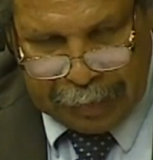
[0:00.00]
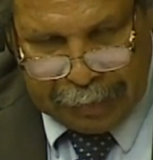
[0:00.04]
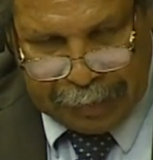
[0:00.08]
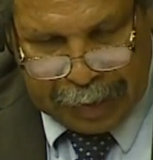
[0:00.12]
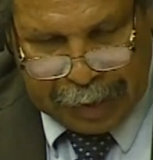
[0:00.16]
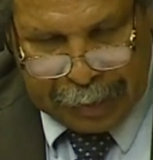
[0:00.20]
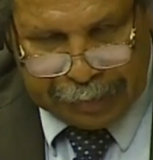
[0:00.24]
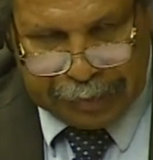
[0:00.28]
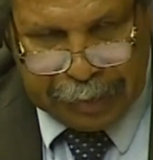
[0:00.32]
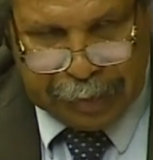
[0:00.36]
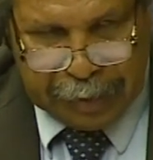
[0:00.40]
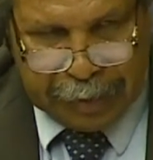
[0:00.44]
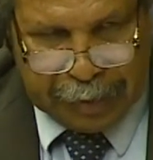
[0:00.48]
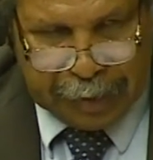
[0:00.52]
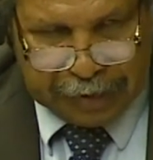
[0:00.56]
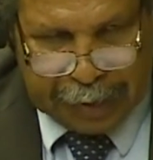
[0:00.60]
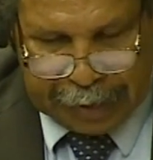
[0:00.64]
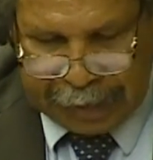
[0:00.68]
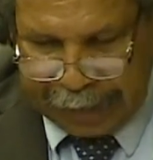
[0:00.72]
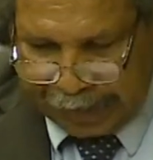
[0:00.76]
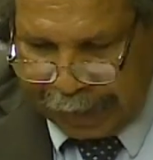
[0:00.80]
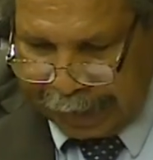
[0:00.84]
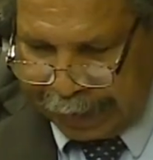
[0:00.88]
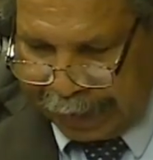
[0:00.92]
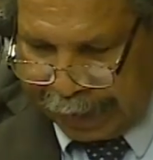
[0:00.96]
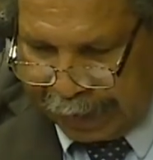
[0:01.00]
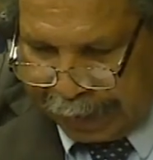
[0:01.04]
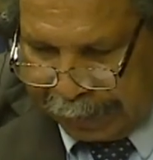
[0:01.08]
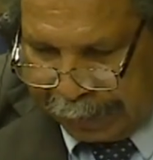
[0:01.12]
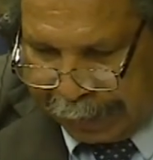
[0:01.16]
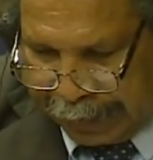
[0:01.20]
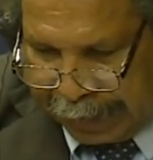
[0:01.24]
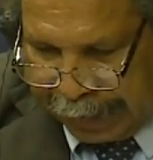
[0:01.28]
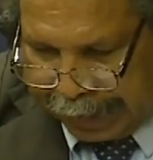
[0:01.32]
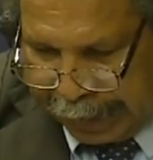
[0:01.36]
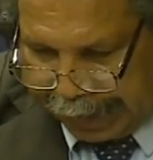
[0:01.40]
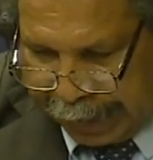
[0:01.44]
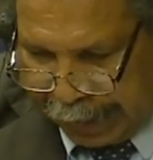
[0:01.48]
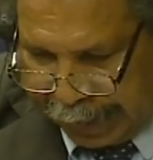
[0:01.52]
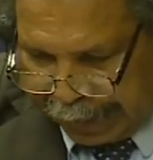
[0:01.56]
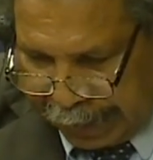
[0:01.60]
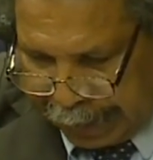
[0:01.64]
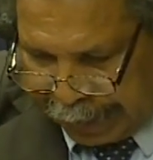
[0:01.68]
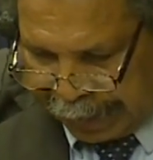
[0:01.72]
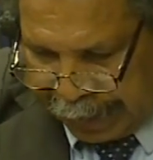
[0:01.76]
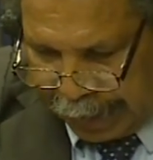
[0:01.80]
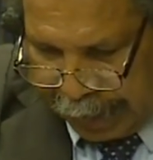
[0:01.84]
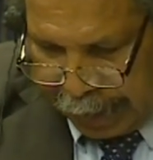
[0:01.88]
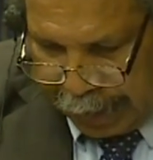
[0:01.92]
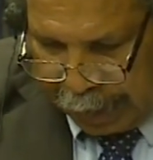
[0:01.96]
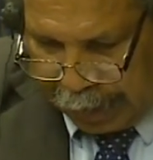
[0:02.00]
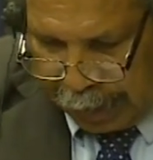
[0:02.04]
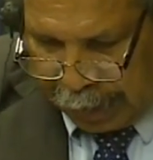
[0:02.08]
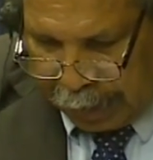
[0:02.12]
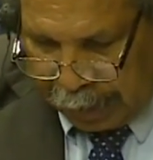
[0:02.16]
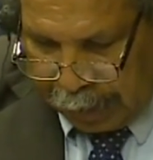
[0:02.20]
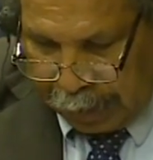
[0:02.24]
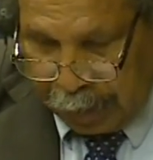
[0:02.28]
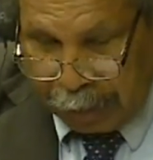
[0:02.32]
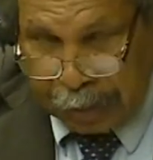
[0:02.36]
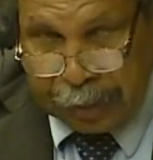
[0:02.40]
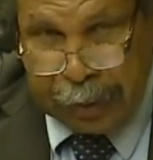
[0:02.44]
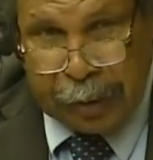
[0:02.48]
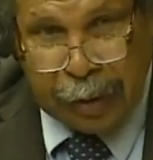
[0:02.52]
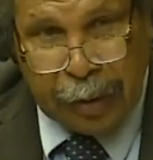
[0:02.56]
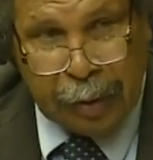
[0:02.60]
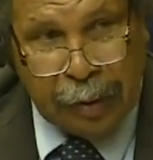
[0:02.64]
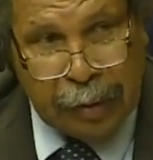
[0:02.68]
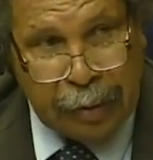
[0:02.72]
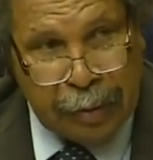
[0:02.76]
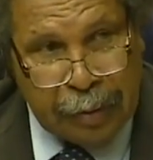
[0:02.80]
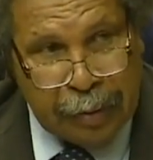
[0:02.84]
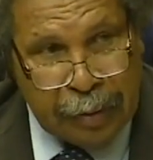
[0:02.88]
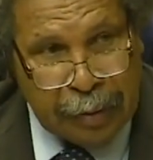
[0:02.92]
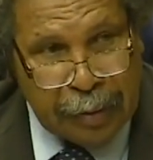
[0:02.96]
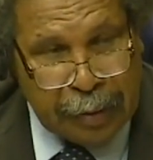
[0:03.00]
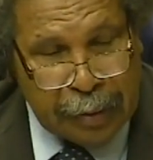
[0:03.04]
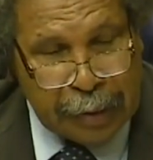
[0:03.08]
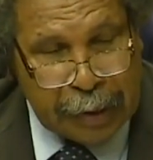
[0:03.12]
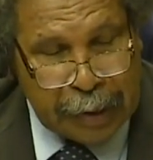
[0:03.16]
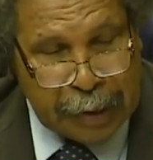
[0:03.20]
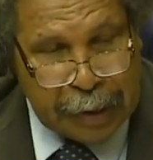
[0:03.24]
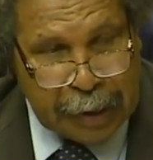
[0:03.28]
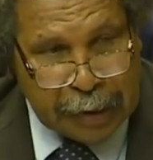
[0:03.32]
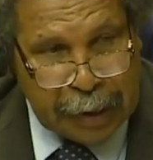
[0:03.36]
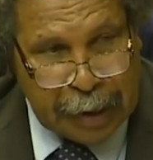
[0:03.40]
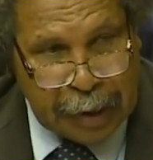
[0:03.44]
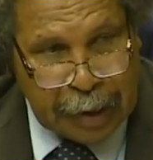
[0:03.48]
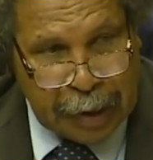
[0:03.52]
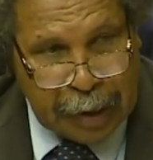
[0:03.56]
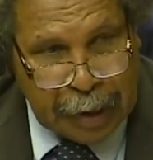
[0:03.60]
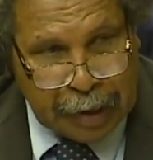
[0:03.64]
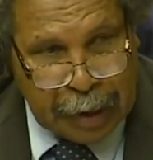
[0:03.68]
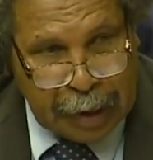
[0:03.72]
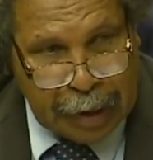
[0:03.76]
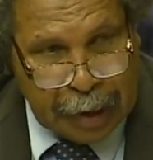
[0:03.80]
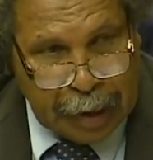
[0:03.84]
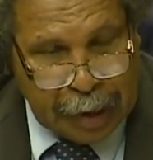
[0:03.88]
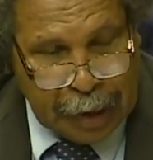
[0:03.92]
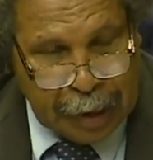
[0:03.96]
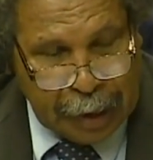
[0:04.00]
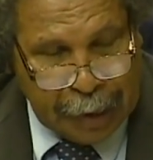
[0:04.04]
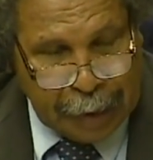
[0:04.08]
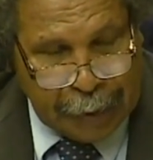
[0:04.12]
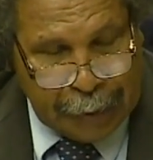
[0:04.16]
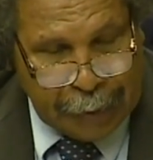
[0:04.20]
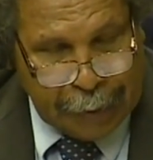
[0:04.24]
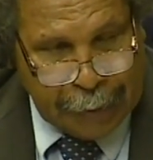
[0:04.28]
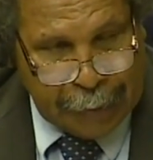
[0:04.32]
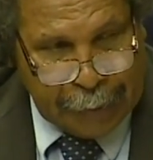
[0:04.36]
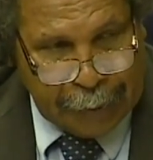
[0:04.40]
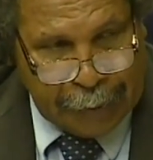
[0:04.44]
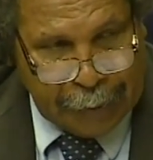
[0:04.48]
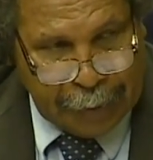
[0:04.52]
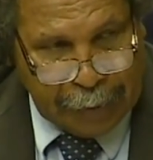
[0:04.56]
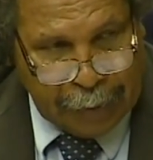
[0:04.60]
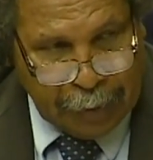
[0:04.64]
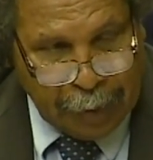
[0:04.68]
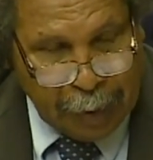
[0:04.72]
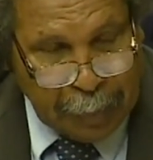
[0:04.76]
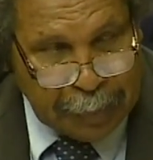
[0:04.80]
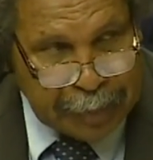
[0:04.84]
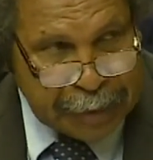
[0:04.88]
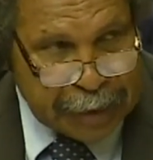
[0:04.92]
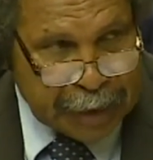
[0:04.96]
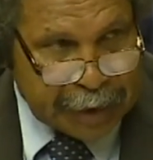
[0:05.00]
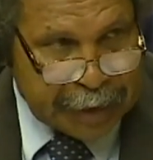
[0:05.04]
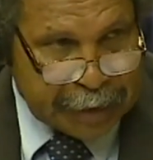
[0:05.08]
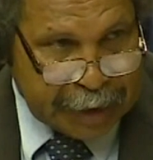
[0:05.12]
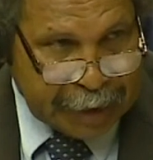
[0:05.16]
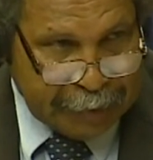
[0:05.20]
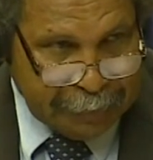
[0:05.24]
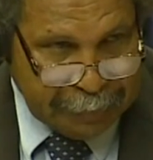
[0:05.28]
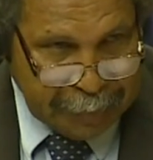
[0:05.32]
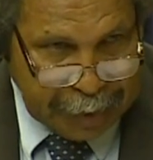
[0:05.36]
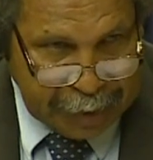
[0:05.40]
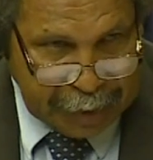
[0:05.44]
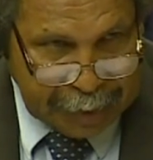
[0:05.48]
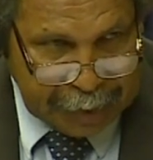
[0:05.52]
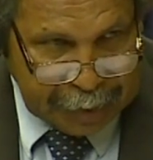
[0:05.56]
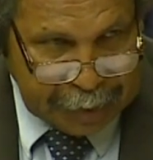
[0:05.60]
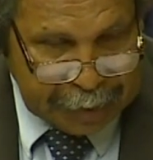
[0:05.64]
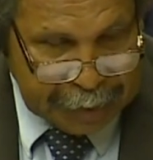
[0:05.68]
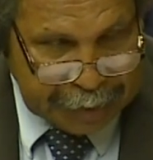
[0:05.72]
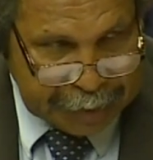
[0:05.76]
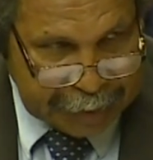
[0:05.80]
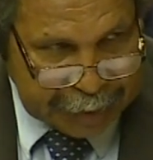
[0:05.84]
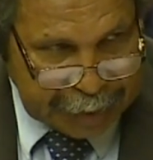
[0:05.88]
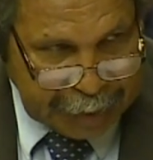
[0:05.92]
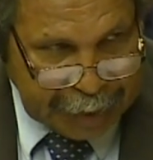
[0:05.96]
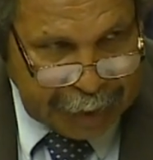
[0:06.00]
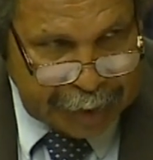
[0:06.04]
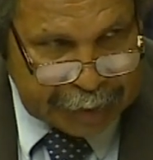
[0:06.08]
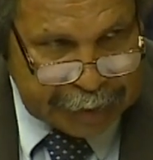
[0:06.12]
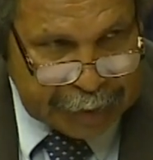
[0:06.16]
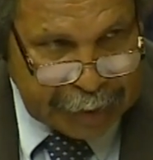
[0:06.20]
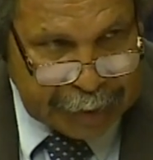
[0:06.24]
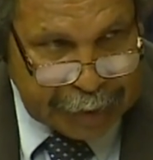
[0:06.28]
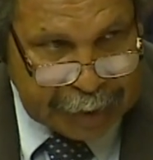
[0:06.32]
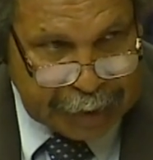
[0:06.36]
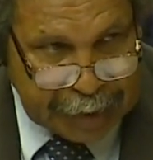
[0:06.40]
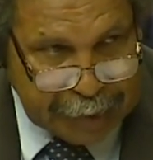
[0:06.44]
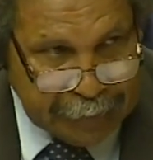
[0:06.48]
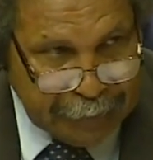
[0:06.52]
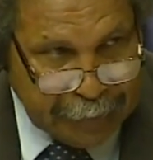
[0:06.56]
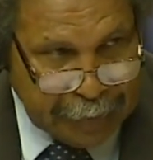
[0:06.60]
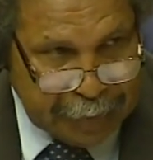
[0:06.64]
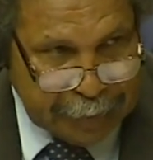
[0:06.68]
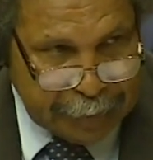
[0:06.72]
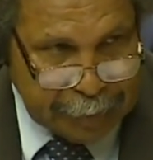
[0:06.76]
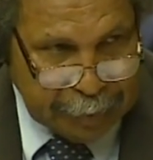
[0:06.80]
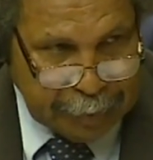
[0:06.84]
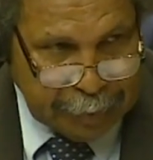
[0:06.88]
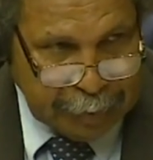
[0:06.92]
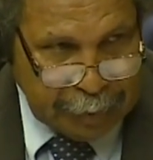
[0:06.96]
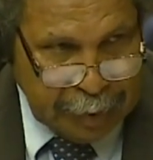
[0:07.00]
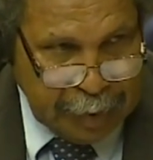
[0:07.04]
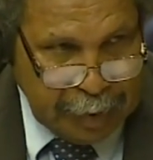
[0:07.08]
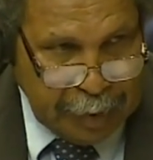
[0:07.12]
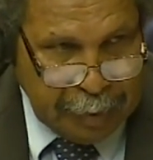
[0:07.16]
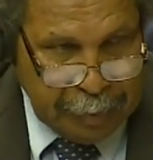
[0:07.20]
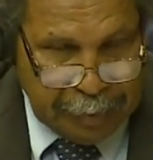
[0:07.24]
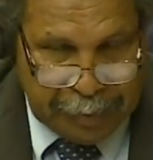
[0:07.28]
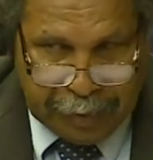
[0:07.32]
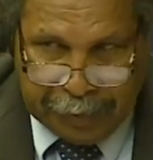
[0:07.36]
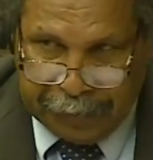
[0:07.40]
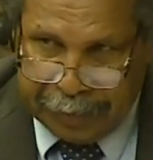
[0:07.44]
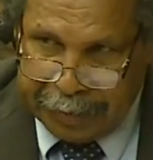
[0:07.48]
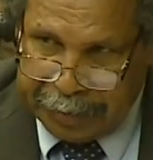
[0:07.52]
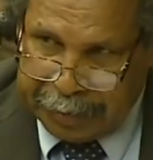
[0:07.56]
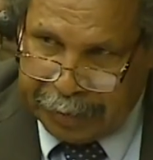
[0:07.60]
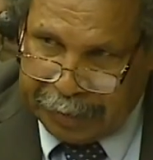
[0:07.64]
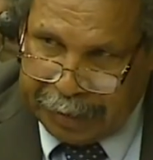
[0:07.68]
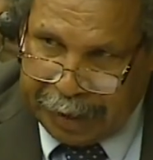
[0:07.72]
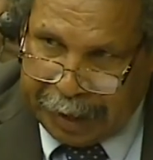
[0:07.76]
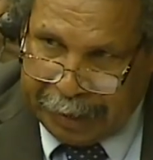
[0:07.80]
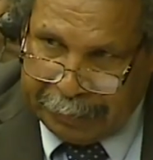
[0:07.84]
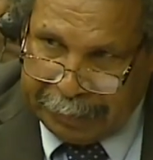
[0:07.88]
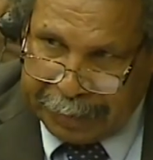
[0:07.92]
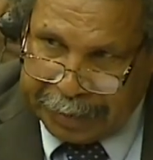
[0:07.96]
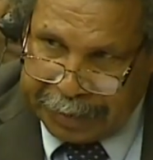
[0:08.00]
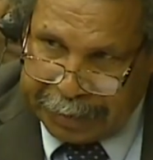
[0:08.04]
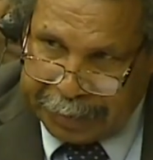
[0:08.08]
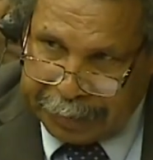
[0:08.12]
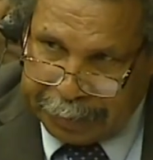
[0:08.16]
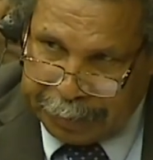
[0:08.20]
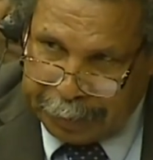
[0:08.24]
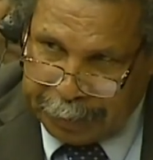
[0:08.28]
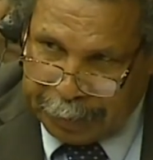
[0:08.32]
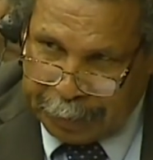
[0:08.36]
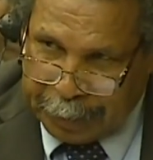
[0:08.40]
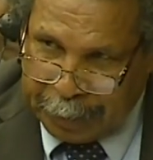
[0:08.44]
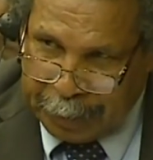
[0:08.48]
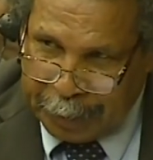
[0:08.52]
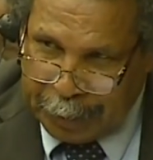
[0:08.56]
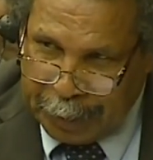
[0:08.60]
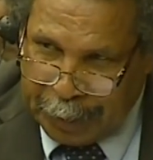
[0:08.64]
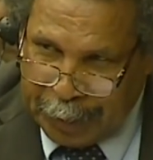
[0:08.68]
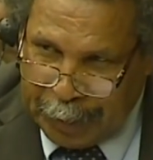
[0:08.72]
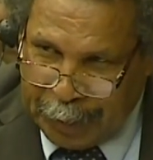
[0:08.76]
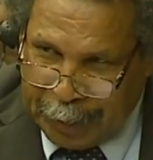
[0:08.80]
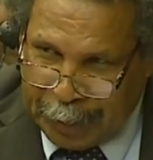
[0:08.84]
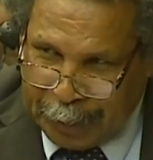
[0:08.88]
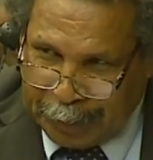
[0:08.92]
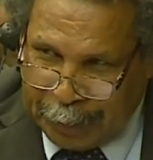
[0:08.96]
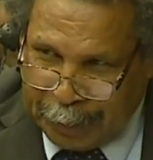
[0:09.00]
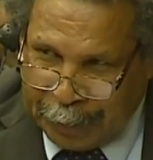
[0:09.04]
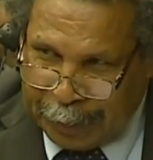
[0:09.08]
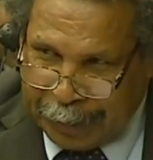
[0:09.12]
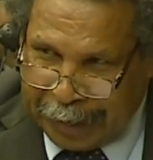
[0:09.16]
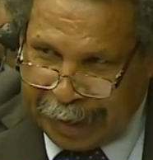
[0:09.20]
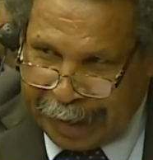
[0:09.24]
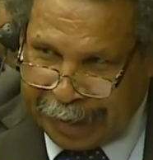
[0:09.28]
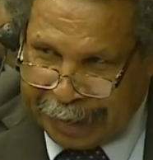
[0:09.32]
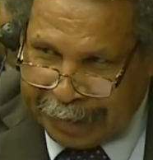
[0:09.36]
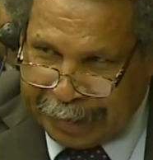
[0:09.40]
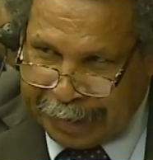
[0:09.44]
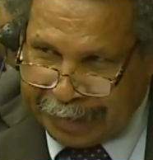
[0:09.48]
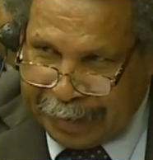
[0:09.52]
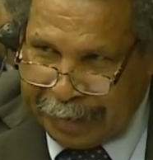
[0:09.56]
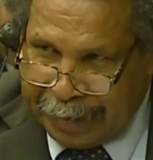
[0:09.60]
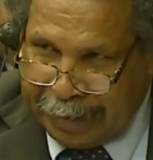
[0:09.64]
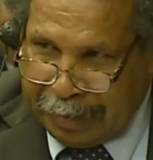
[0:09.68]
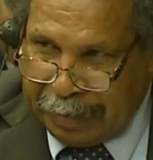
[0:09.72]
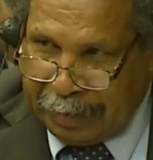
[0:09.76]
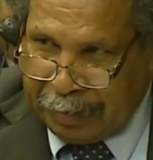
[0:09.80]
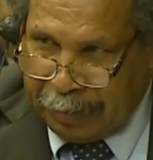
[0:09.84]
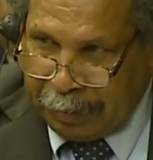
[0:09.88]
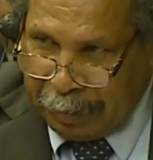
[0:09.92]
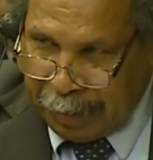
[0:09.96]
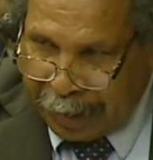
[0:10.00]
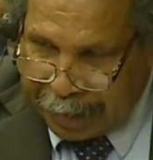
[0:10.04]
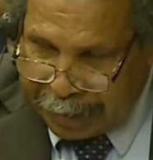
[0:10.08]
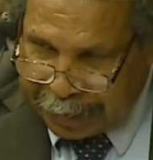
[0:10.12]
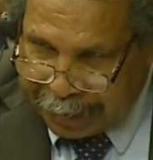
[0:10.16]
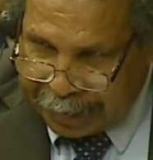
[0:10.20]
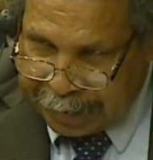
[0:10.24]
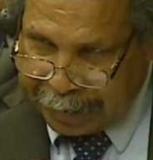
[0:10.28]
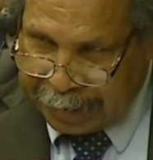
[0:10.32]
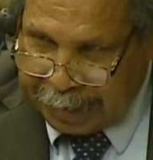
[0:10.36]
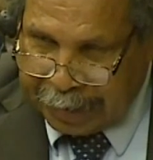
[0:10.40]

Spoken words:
Papua New Guinea that has been the case. Although options have been discussed and given to provincial governments to look at what